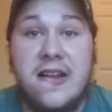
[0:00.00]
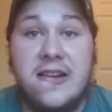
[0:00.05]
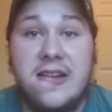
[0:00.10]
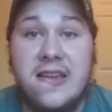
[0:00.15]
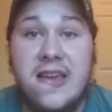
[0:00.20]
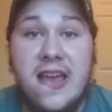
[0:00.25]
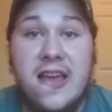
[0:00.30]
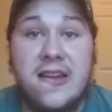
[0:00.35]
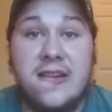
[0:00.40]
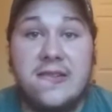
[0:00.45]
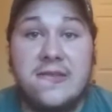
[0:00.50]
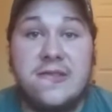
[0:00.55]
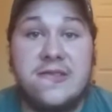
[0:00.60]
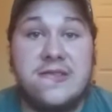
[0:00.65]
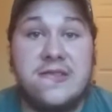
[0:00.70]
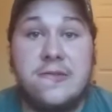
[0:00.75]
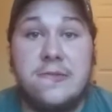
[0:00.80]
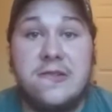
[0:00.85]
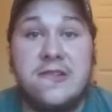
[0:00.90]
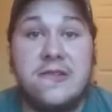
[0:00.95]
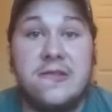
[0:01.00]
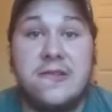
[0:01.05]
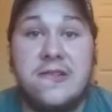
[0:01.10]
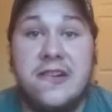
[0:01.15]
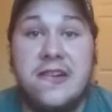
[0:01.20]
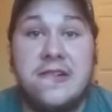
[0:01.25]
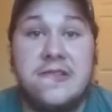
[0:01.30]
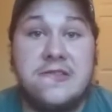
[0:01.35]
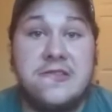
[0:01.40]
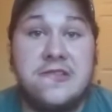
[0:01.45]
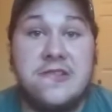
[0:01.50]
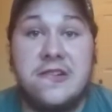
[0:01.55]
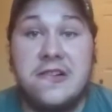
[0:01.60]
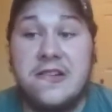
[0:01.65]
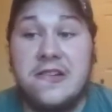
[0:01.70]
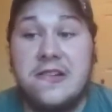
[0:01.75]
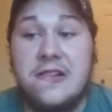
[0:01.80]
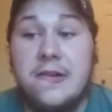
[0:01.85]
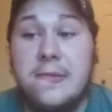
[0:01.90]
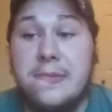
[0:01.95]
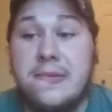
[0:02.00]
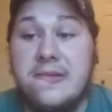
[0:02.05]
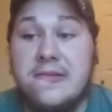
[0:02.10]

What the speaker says: and a can of Grizzly wintergreen and shook it up